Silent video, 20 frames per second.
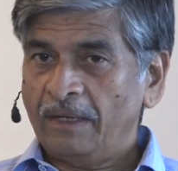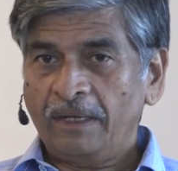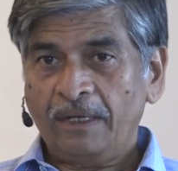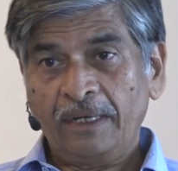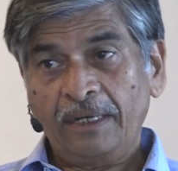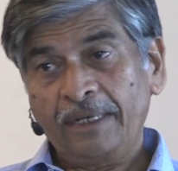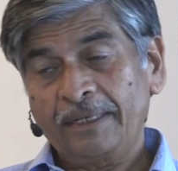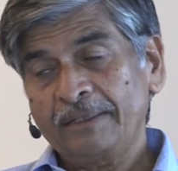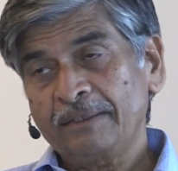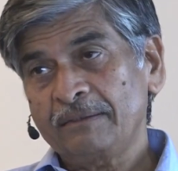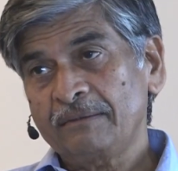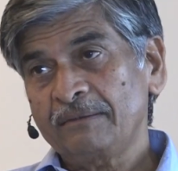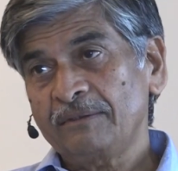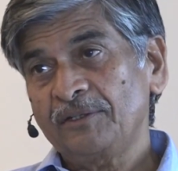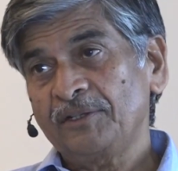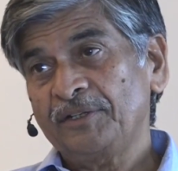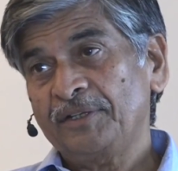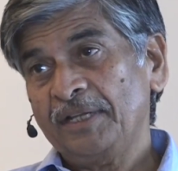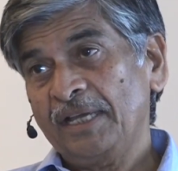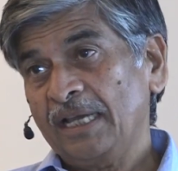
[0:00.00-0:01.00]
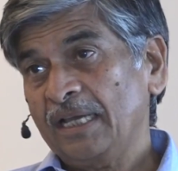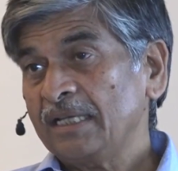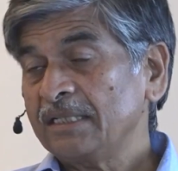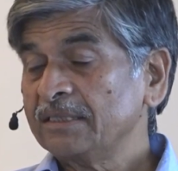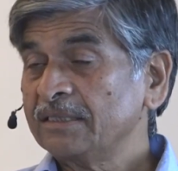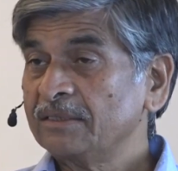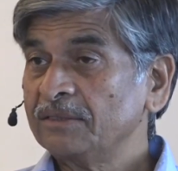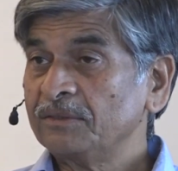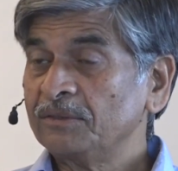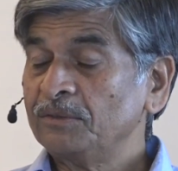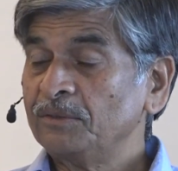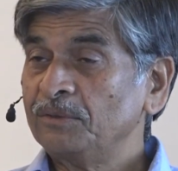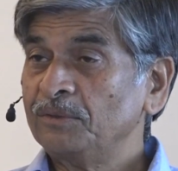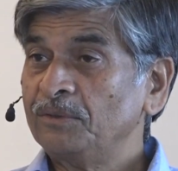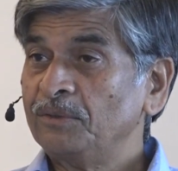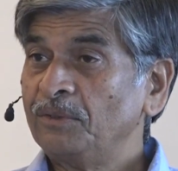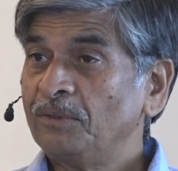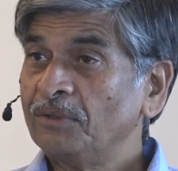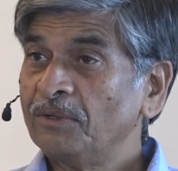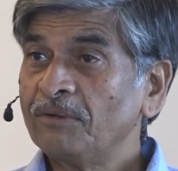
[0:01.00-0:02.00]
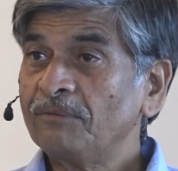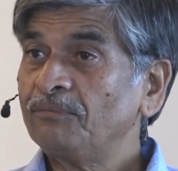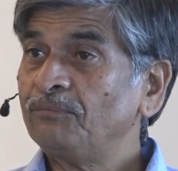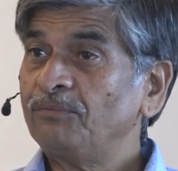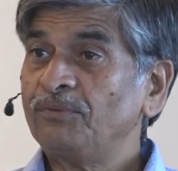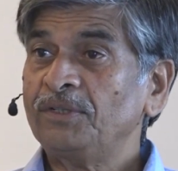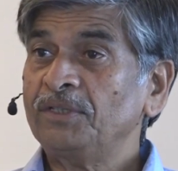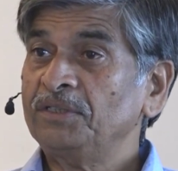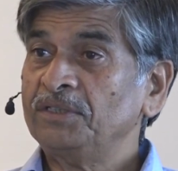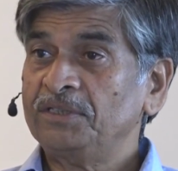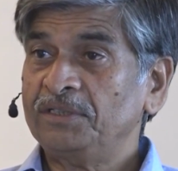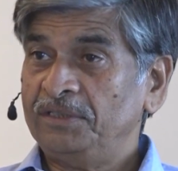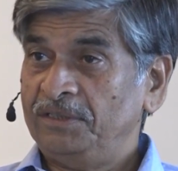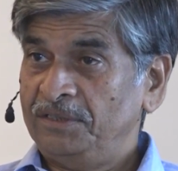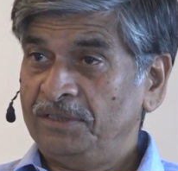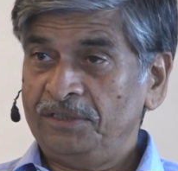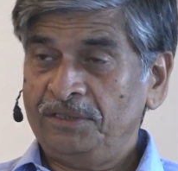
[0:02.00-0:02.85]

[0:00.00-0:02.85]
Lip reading: And it has lot of functions.